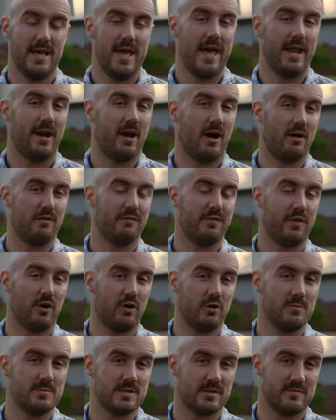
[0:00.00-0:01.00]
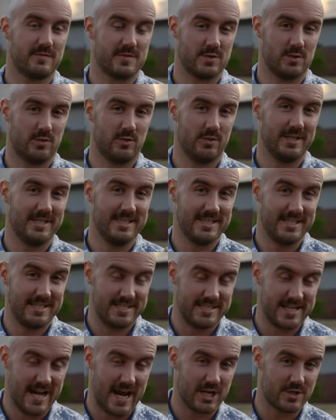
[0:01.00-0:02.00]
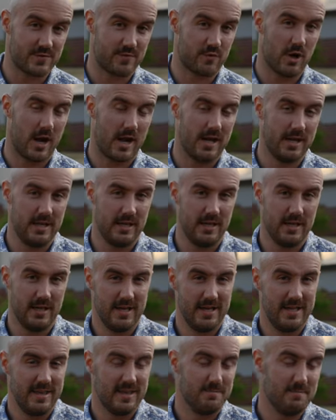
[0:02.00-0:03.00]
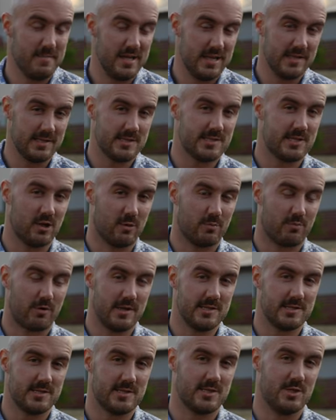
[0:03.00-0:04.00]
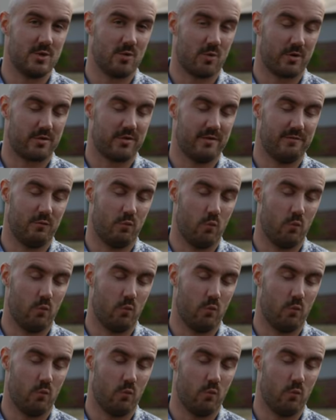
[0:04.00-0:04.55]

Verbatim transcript: And of the homes that have sold in the detached variety, the median sale price is north of